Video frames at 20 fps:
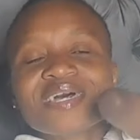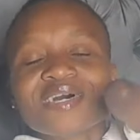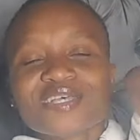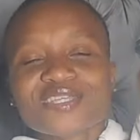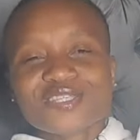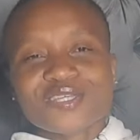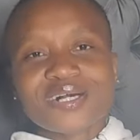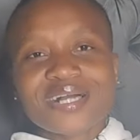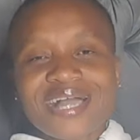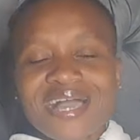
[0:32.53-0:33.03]

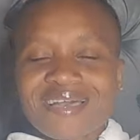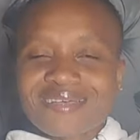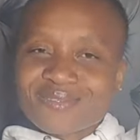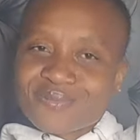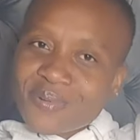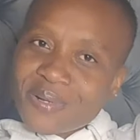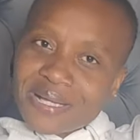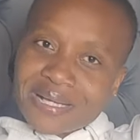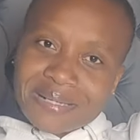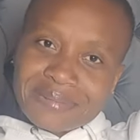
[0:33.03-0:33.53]
So guys,
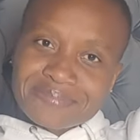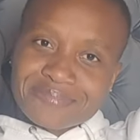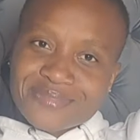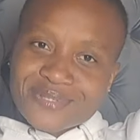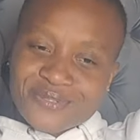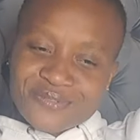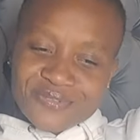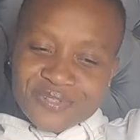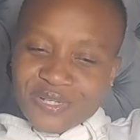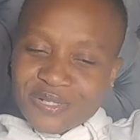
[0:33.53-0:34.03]
welcome
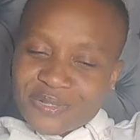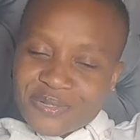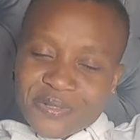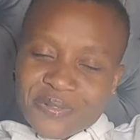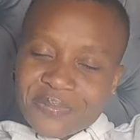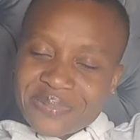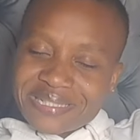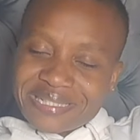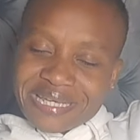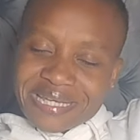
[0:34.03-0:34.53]
to
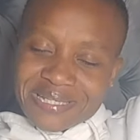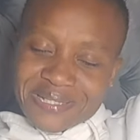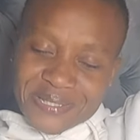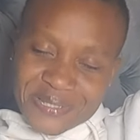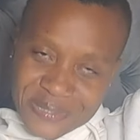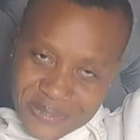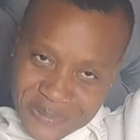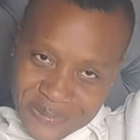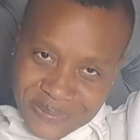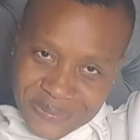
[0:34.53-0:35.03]
Vlogtober day
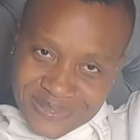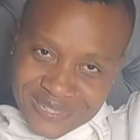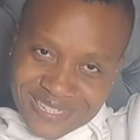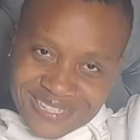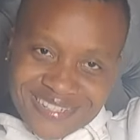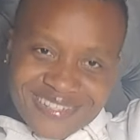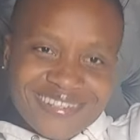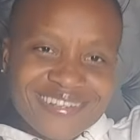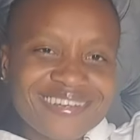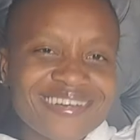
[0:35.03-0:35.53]
2.